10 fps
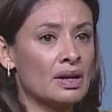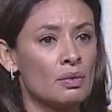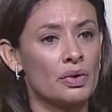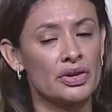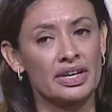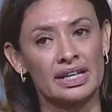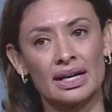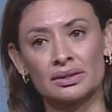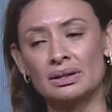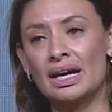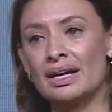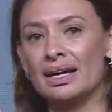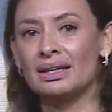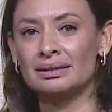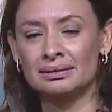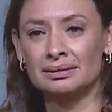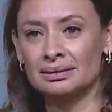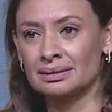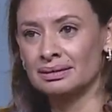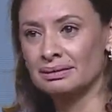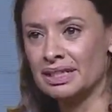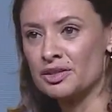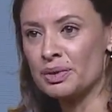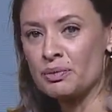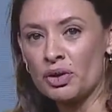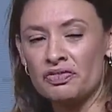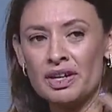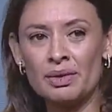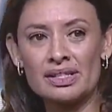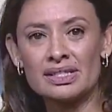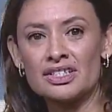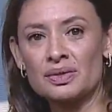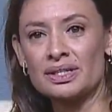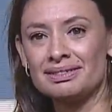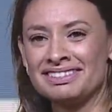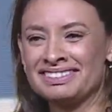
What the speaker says: whether it's Ricardo Lara, we need to bring more females into it.